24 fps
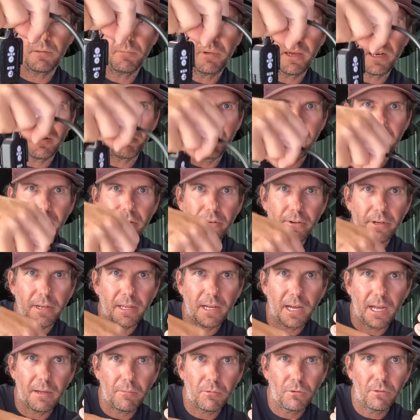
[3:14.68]
about 1 metre of
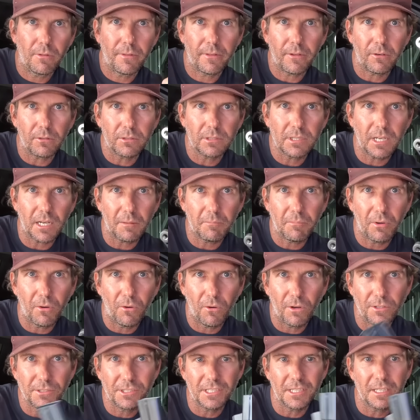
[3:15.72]
cable, that'll tuck
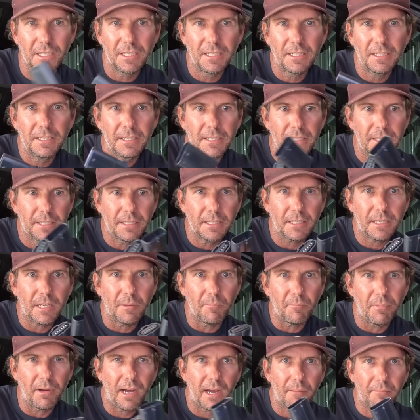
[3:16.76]
behind your
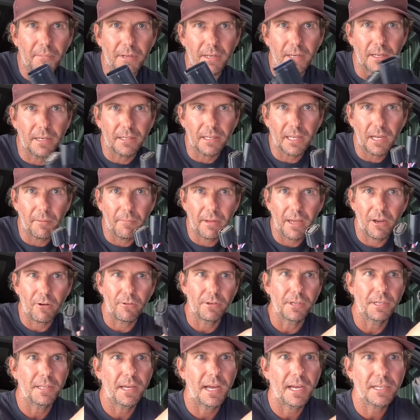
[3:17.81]
compartment and come out on
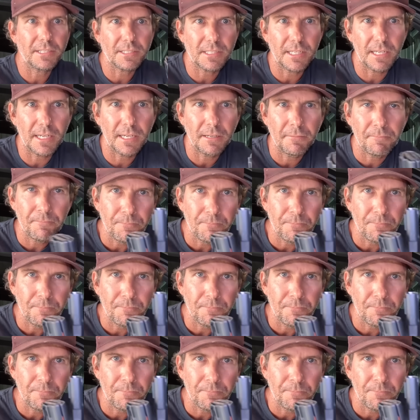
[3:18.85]
your dash there.